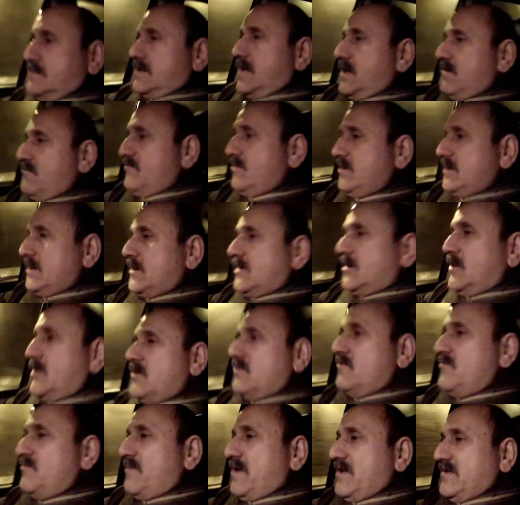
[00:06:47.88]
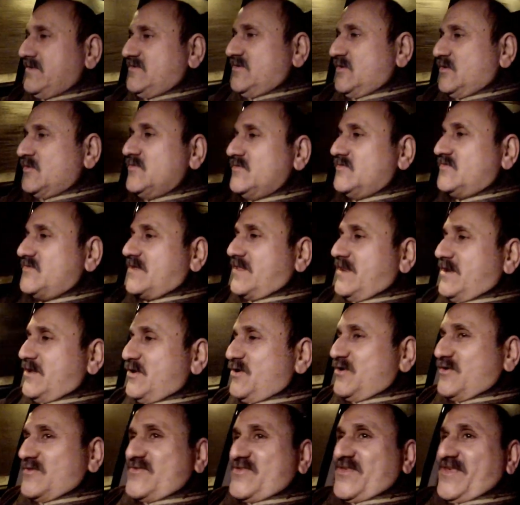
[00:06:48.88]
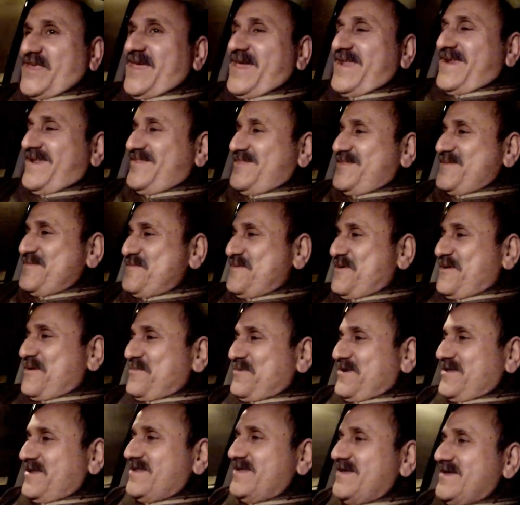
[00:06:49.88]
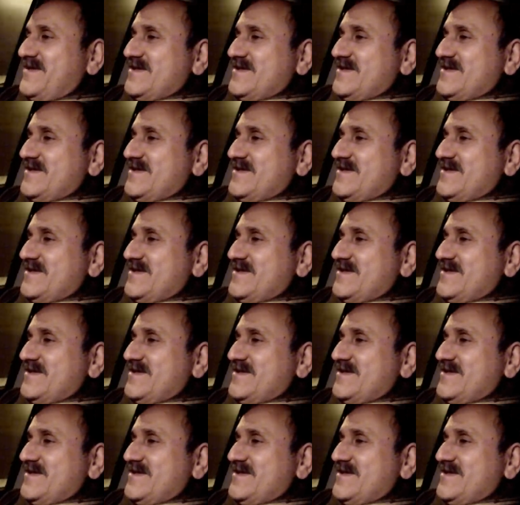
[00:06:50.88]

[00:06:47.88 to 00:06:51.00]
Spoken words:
I'm wearing a lot of my son's clothes here at the moment.